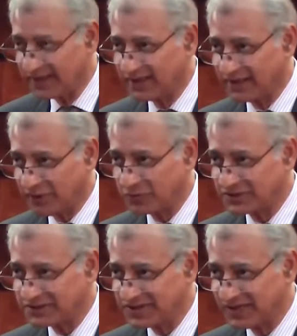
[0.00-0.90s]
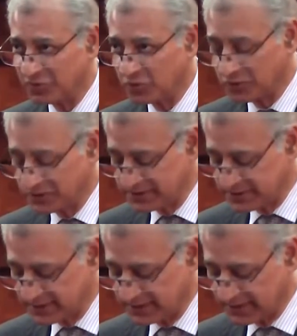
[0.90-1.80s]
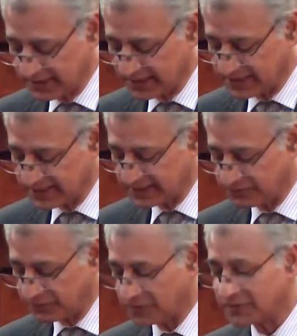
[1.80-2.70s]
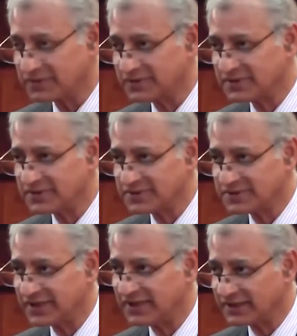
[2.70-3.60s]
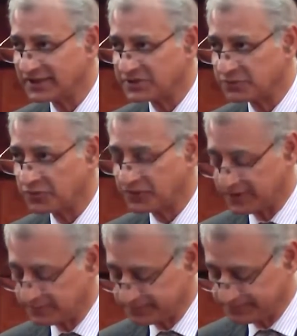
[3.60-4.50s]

About the same goals are set for Sri Lanka's program.